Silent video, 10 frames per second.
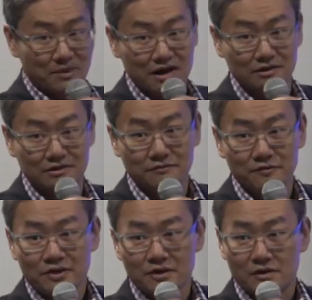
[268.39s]
month,
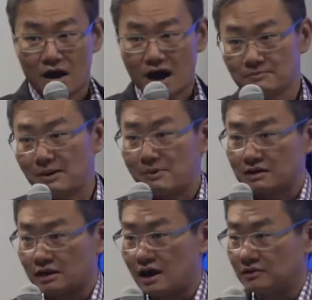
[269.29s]

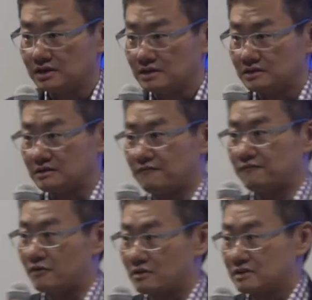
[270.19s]
Alibaba Cloud is the
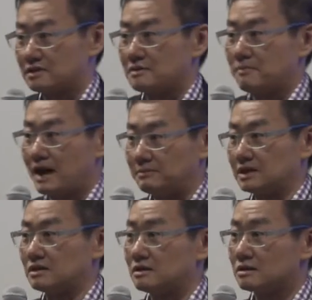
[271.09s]
first
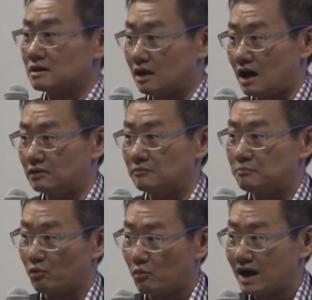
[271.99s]
public cloud
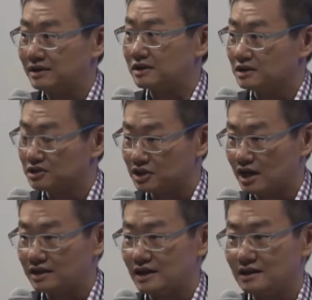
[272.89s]
provider in
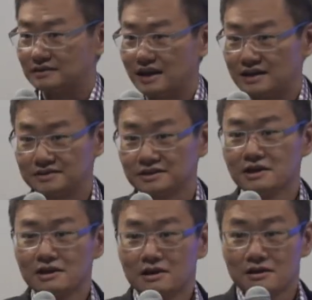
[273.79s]
China that
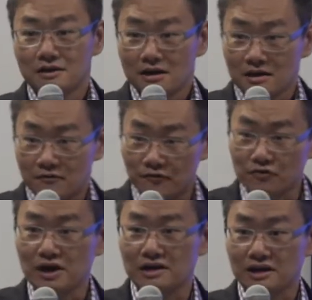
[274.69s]

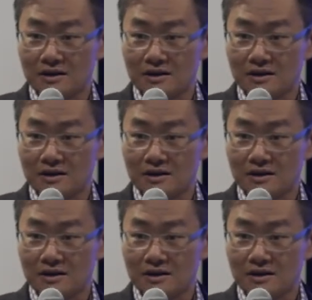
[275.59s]
fully